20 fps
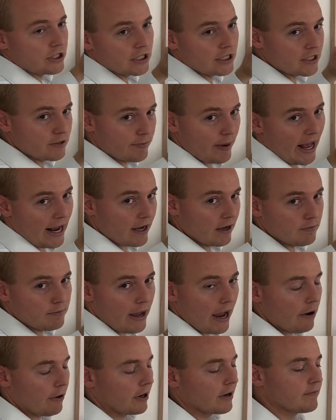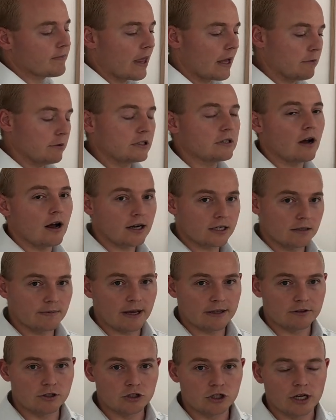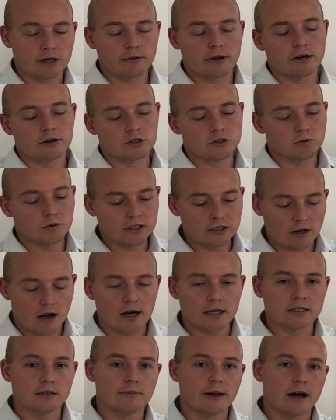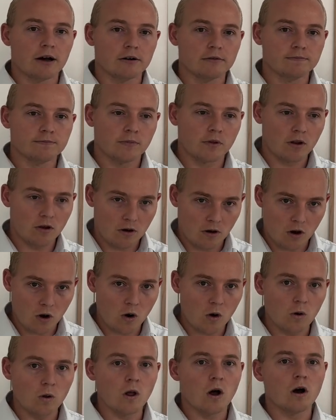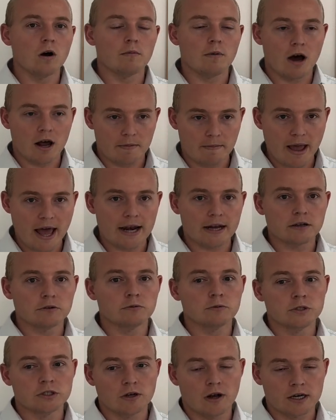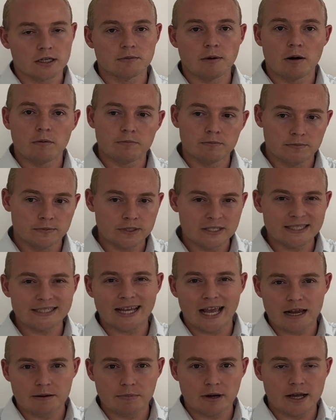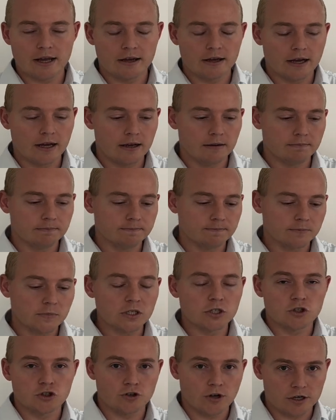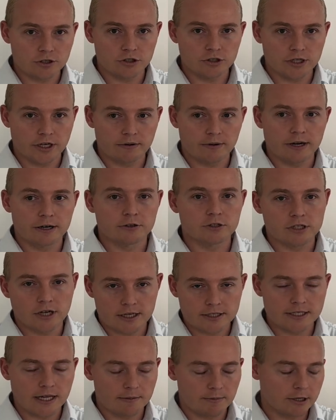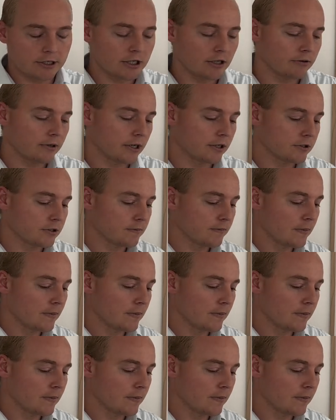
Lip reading: is backup power. And we talked about the generators. We talked about whole home automatic. We talked about standby construction generators, not standby generators.